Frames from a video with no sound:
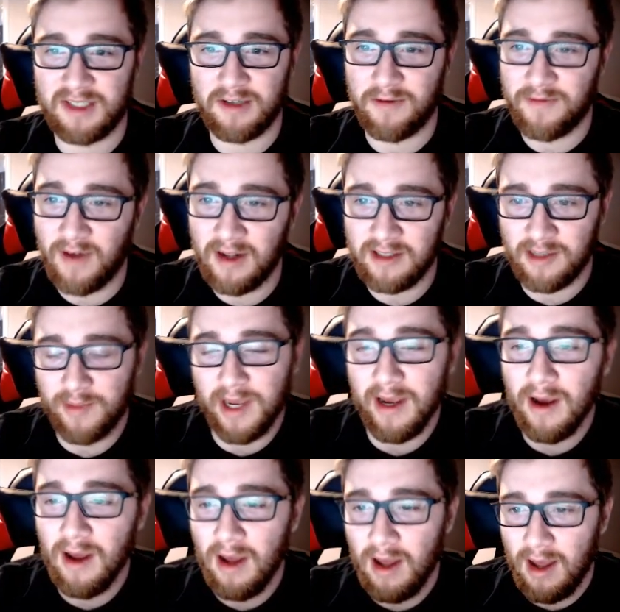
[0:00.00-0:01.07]
fun to me.
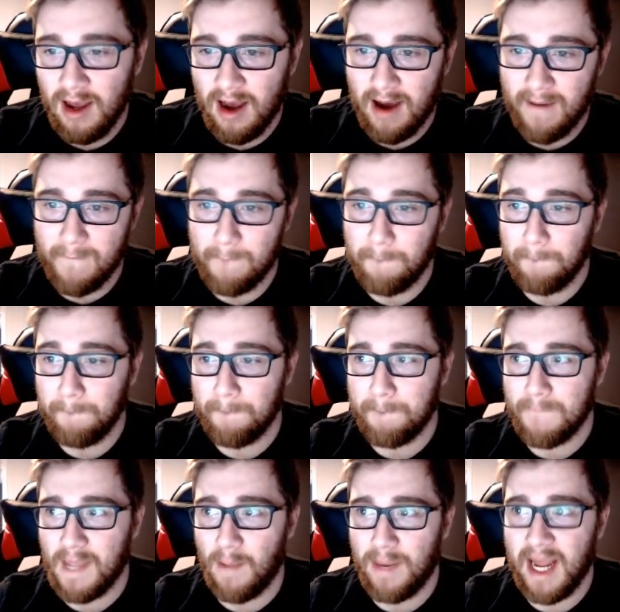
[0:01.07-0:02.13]

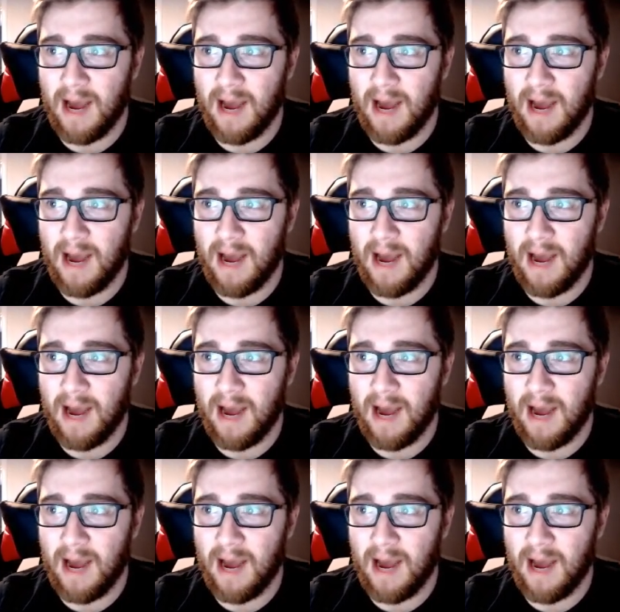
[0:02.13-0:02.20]
But yeah,